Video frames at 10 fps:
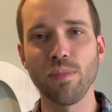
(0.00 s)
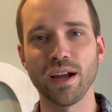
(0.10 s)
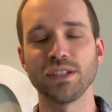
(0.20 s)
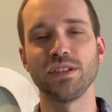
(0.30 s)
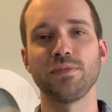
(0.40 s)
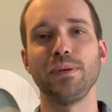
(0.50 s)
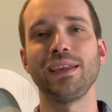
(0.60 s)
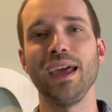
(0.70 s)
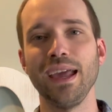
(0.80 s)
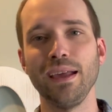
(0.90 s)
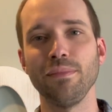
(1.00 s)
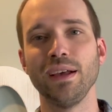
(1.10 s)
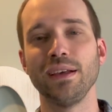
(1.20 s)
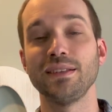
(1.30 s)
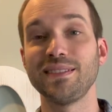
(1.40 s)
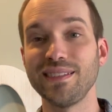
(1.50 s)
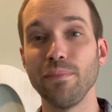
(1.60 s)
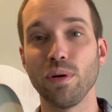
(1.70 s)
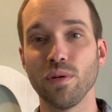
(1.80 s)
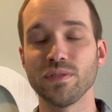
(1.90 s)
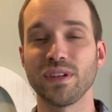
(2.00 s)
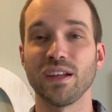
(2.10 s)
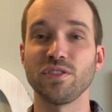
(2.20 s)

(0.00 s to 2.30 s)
palm branches became symbols,